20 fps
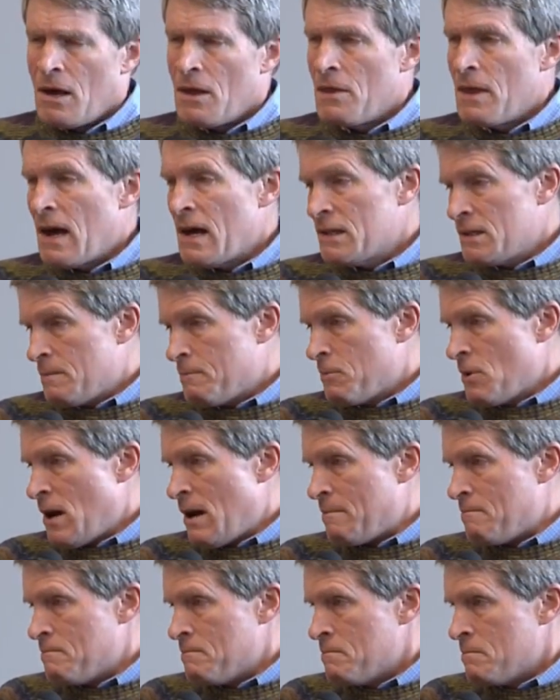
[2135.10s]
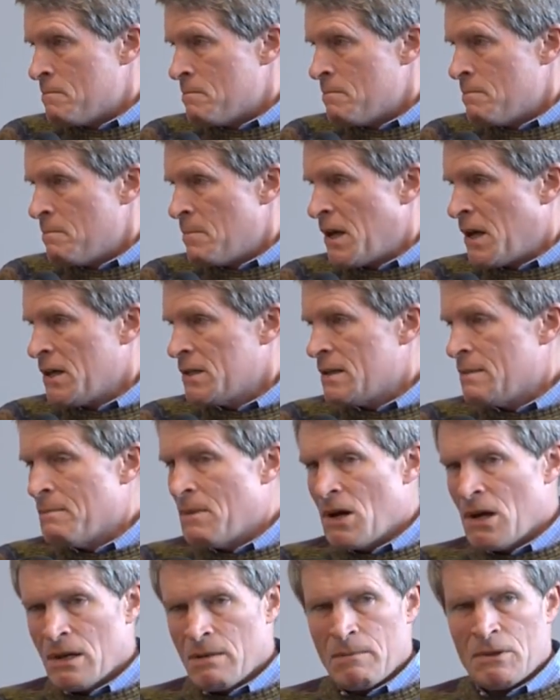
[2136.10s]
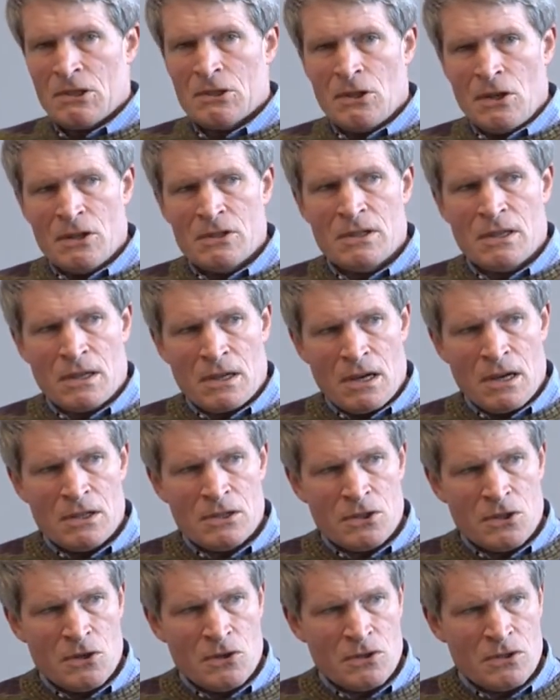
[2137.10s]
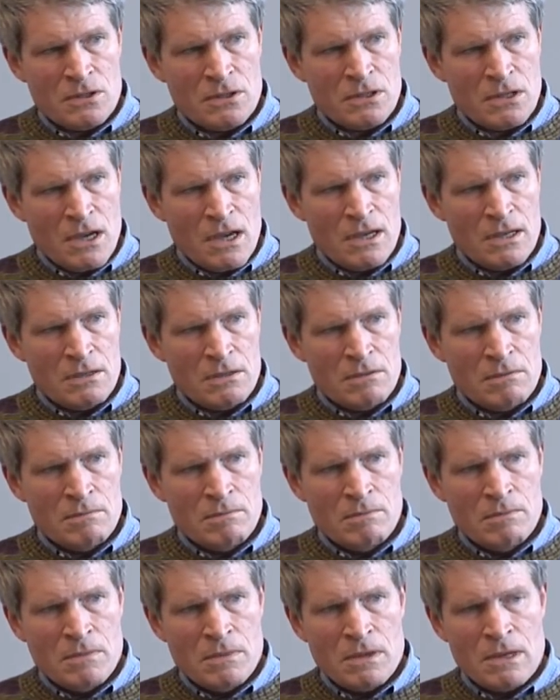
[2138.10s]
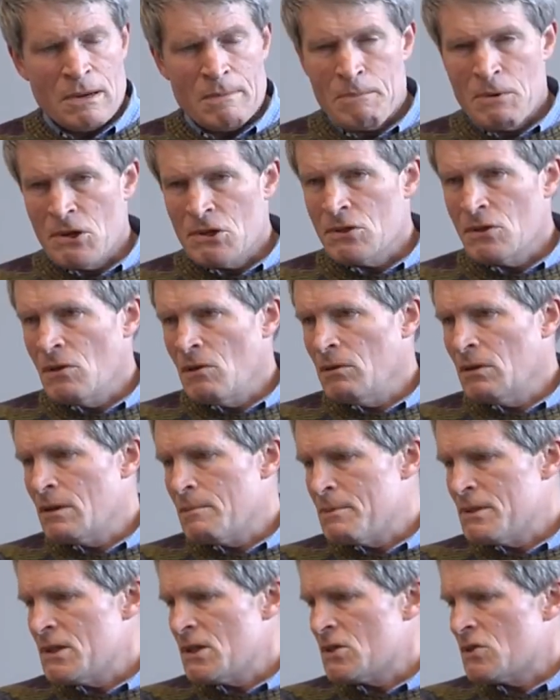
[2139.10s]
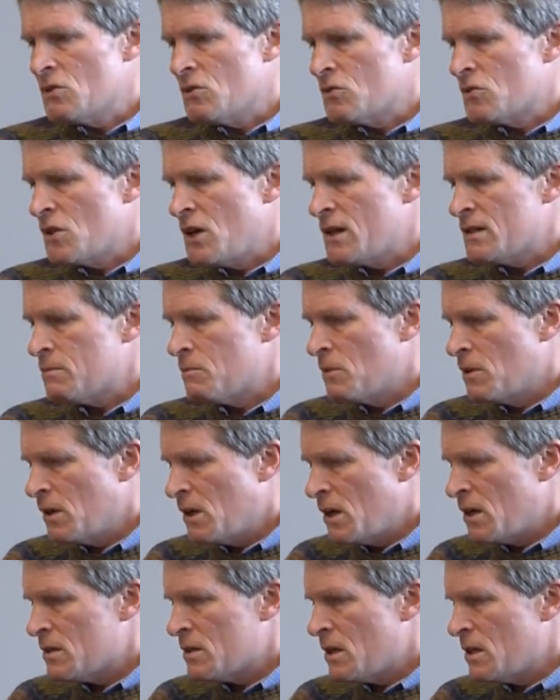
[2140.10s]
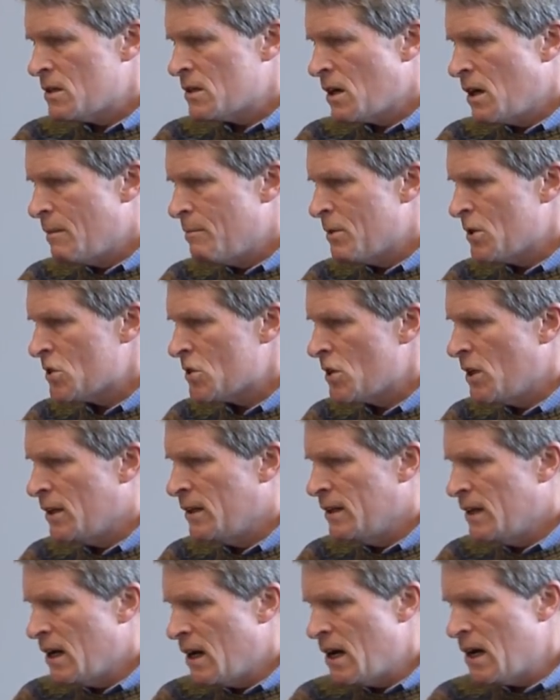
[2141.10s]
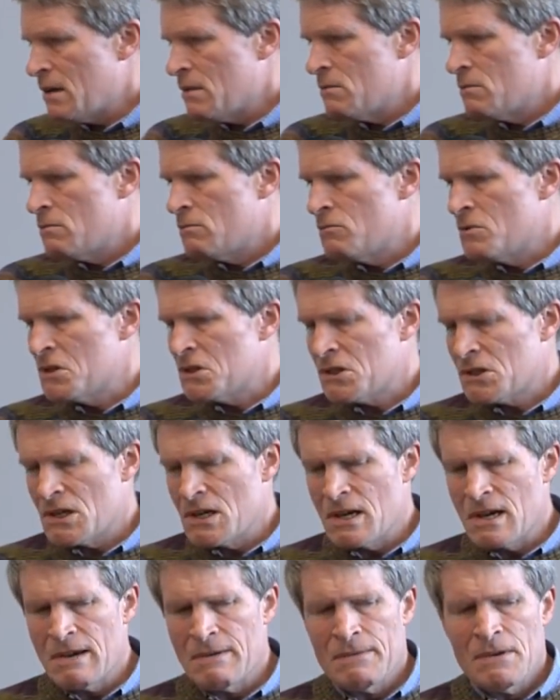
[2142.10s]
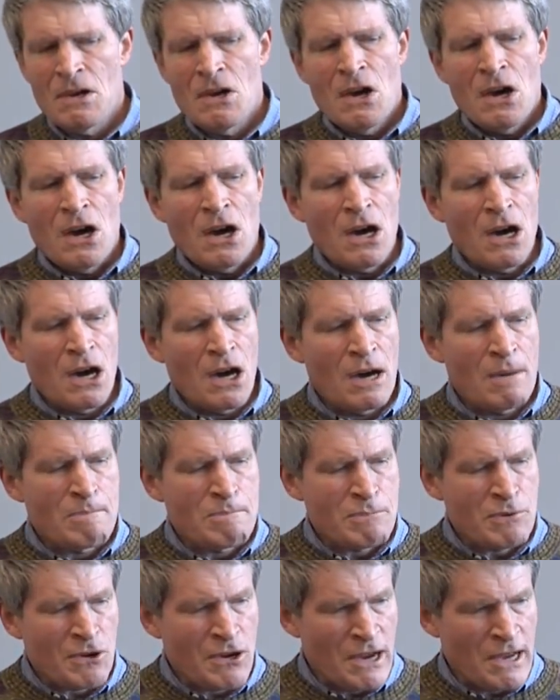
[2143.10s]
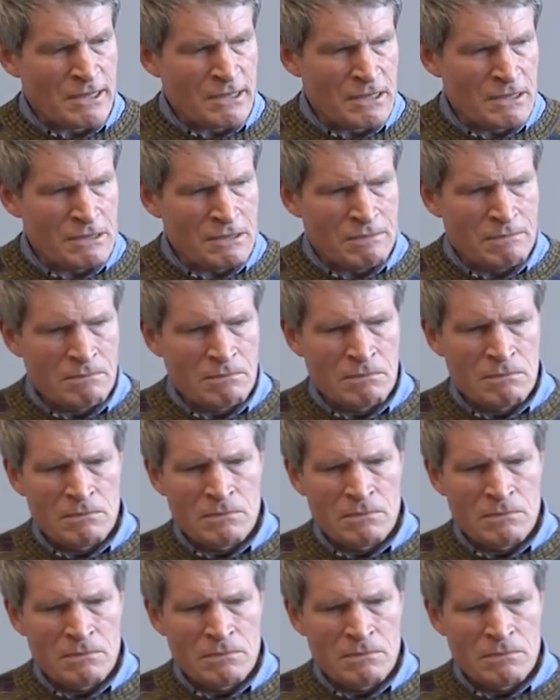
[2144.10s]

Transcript: That's a problem because the Emoluments Clause of the Constitution says that a person holding a position of trust with the United States government shall not receive a present